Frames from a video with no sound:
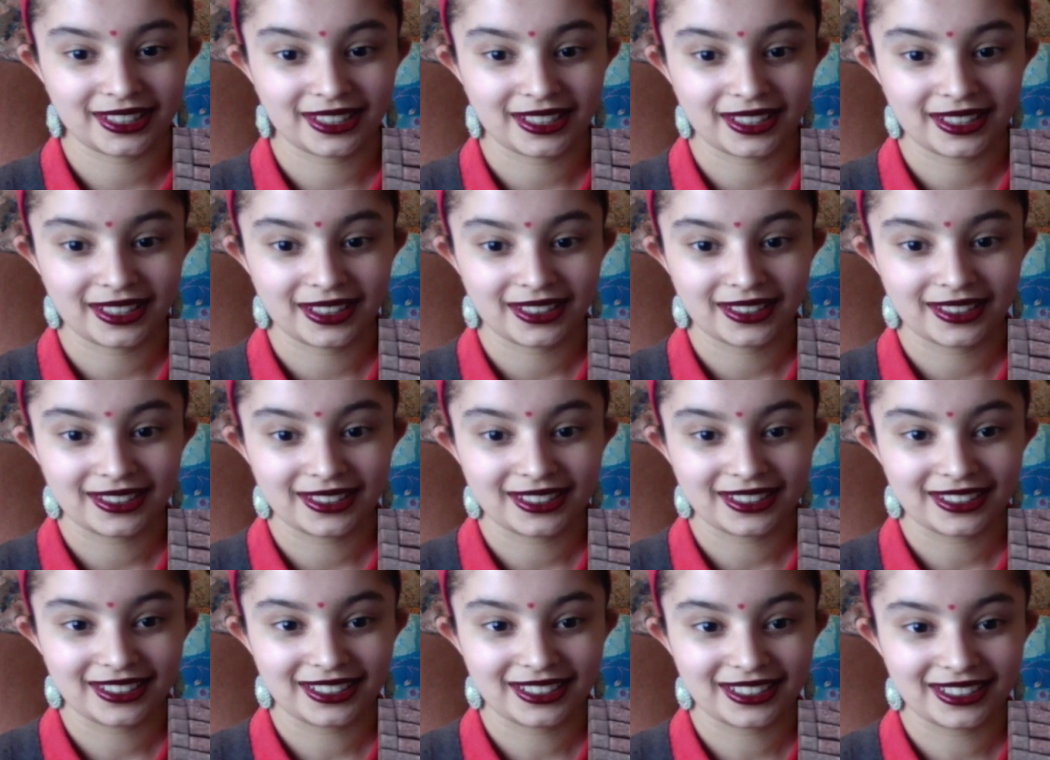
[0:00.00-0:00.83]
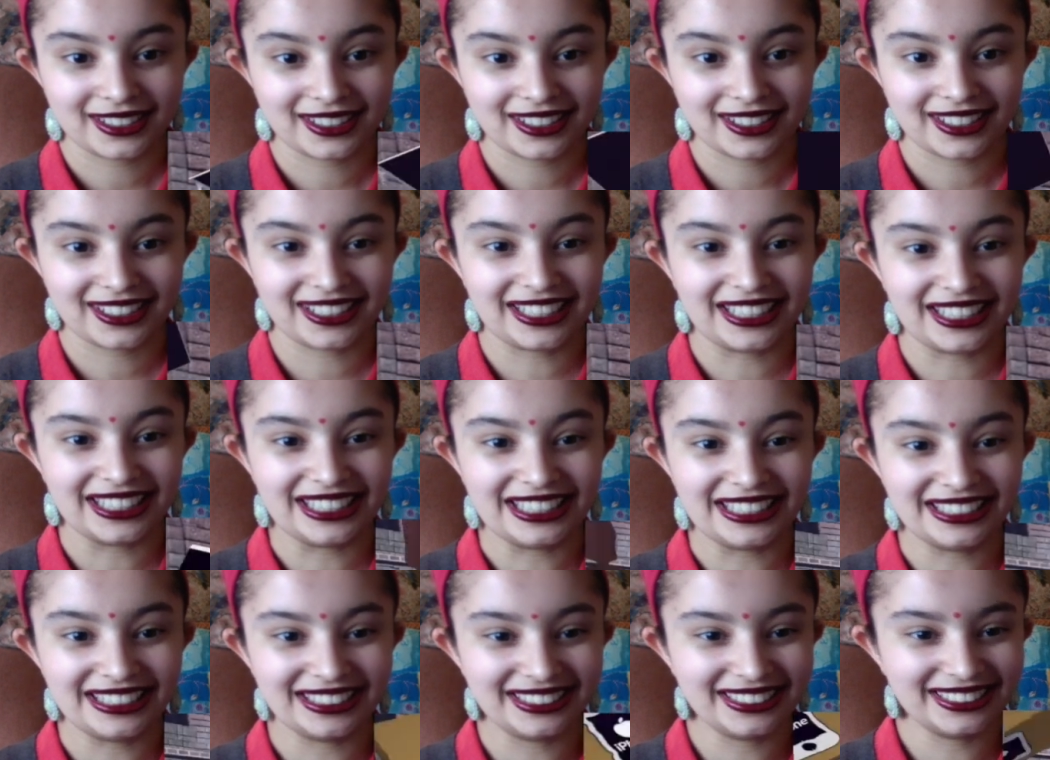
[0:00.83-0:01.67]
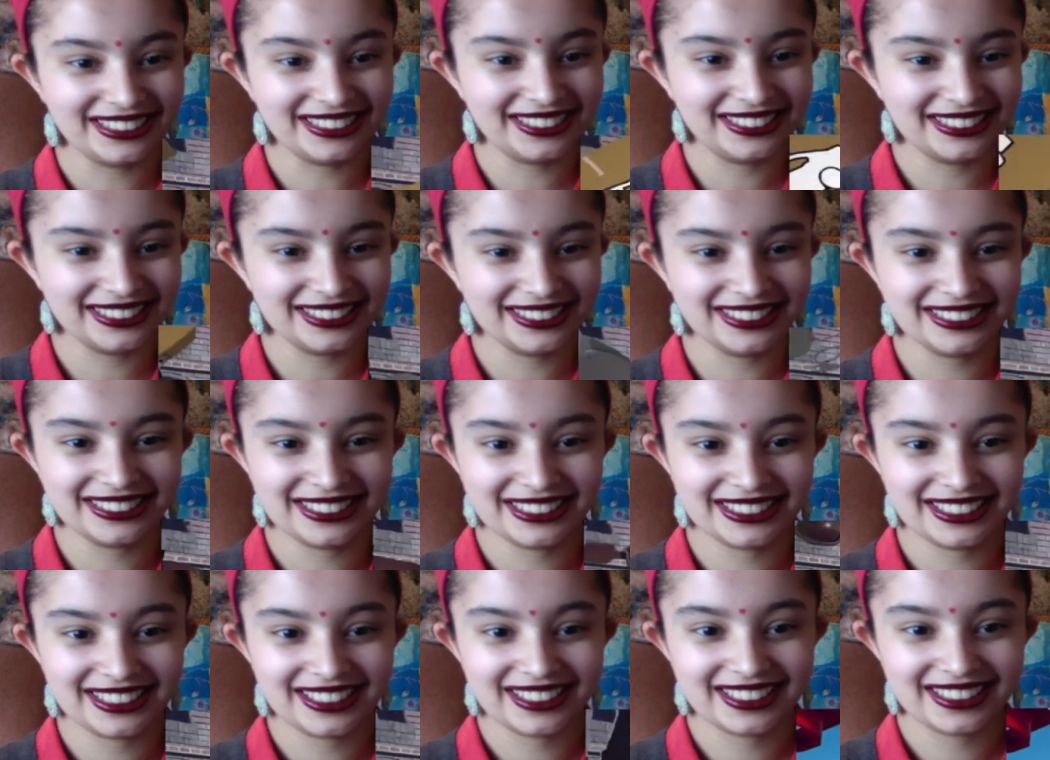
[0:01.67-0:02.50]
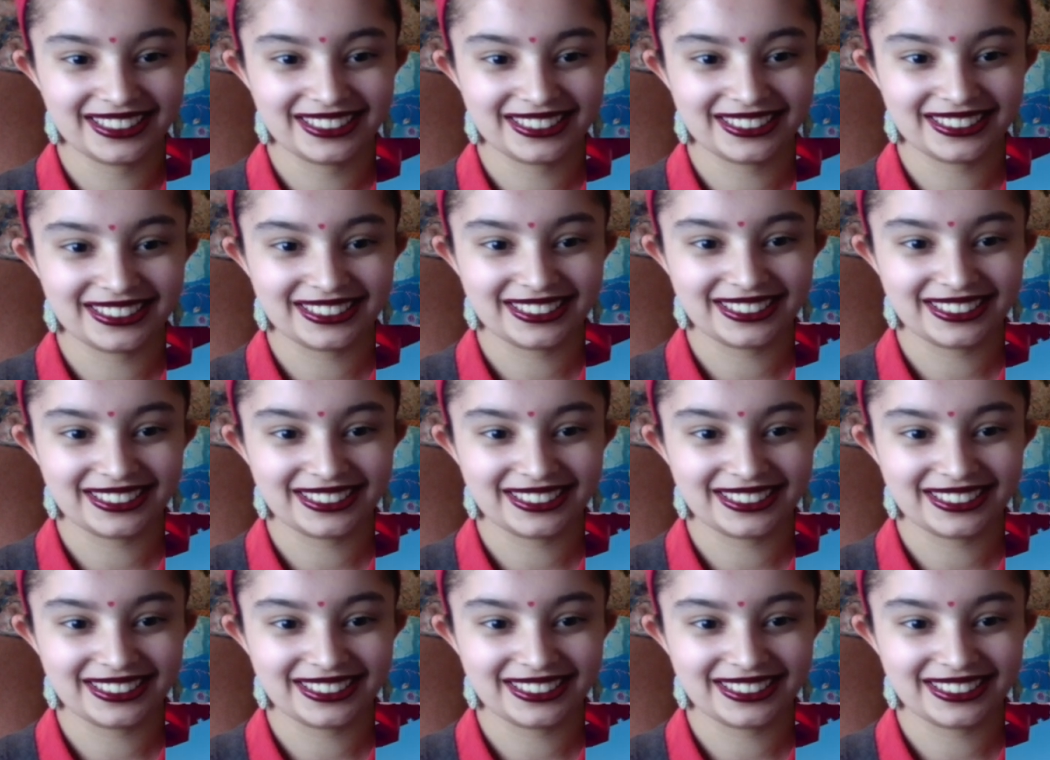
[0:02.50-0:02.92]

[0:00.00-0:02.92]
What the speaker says: [no speech]